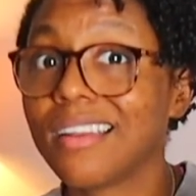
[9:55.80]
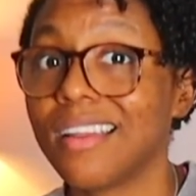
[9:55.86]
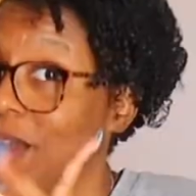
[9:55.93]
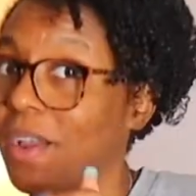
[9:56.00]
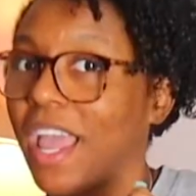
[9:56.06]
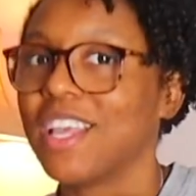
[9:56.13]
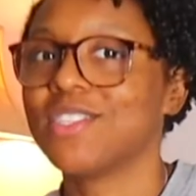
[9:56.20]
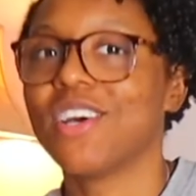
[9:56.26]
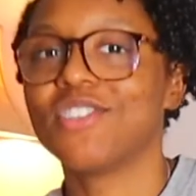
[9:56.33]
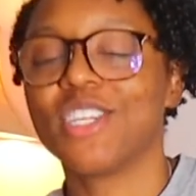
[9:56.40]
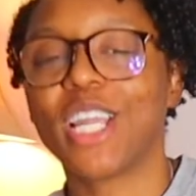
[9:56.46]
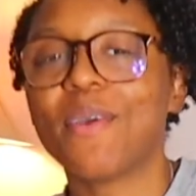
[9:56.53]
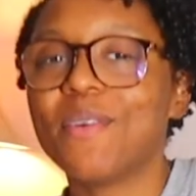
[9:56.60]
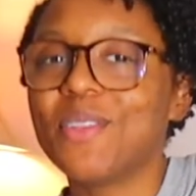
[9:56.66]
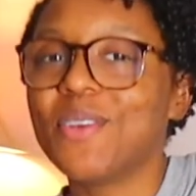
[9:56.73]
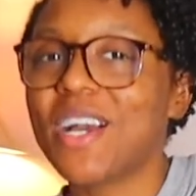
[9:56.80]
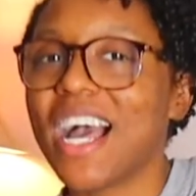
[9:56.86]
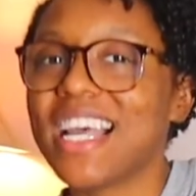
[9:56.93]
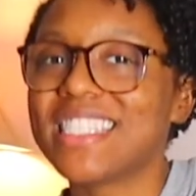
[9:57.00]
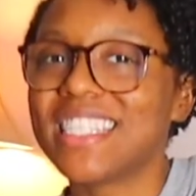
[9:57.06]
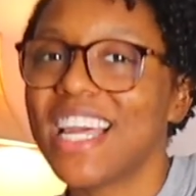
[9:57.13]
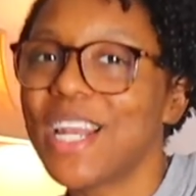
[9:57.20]
okay, so I'll check in with you
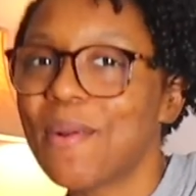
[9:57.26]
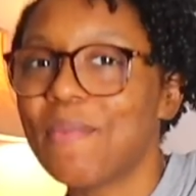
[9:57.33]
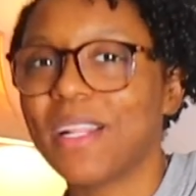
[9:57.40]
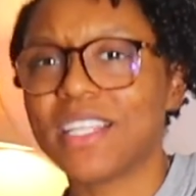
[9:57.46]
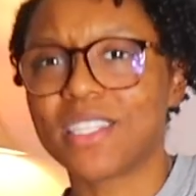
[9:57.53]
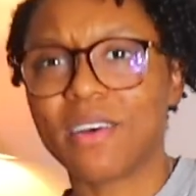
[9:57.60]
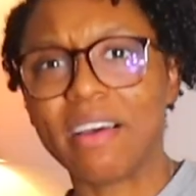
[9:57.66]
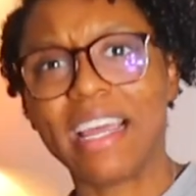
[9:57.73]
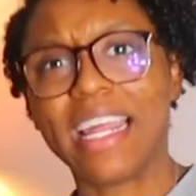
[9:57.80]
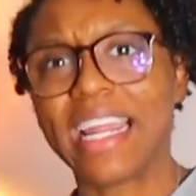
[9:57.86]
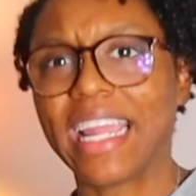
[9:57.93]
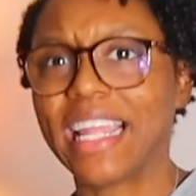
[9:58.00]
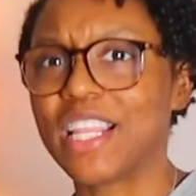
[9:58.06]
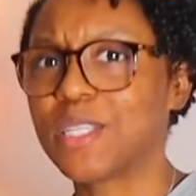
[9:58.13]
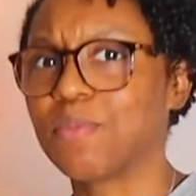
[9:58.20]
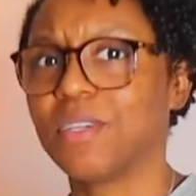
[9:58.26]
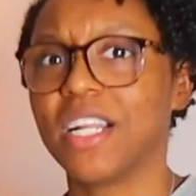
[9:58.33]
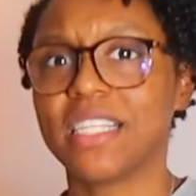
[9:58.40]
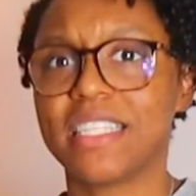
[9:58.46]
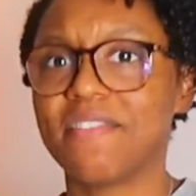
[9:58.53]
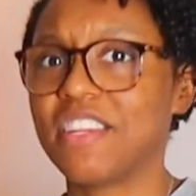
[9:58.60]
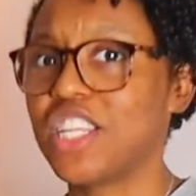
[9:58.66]
guys later, but let's go ahead and get this
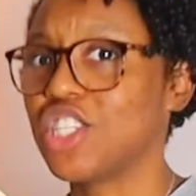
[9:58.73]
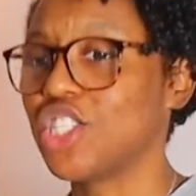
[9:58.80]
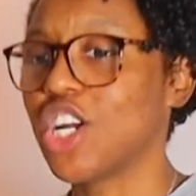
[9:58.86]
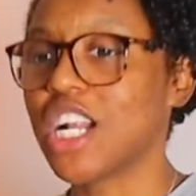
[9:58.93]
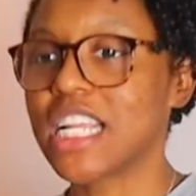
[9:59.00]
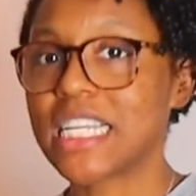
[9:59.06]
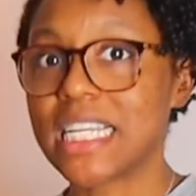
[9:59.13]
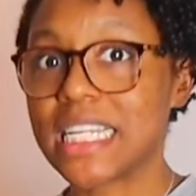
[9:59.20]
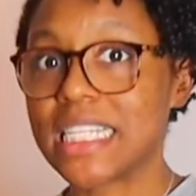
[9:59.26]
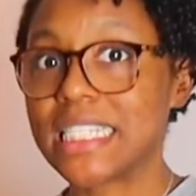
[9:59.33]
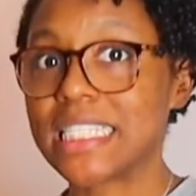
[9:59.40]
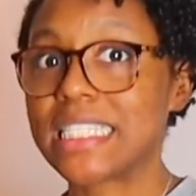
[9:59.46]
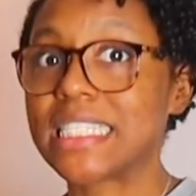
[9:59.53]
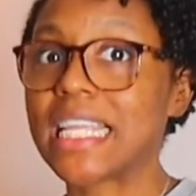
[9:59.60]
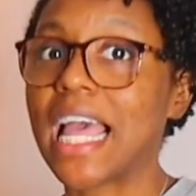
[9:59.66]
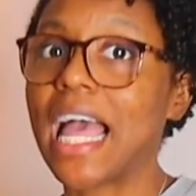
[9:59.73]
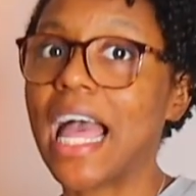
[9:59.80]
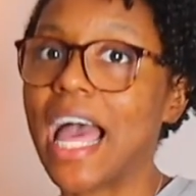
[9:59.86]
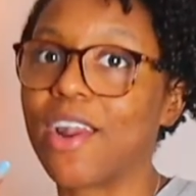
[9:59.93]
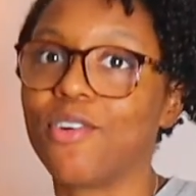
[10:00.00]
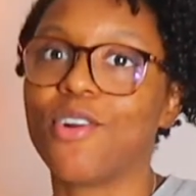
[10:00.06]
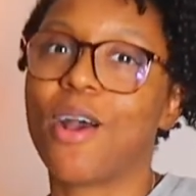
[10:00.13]
productivity started, because
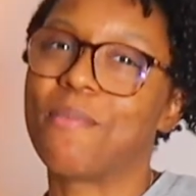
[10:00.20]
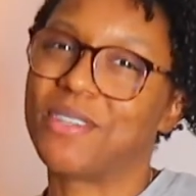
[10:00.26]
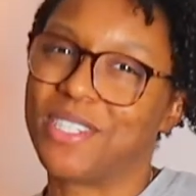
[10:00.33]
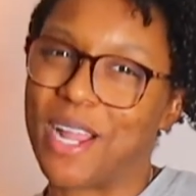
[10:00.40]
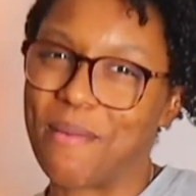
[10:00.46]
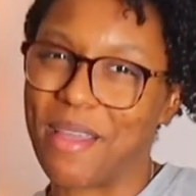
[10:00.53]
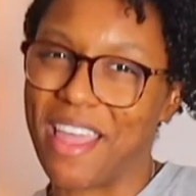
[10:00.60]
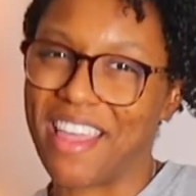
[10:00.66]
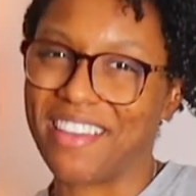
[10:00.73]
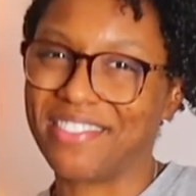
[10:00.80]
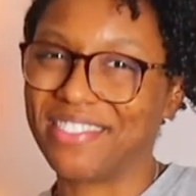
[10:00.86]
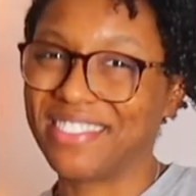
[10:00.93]
I don't know how much time I have.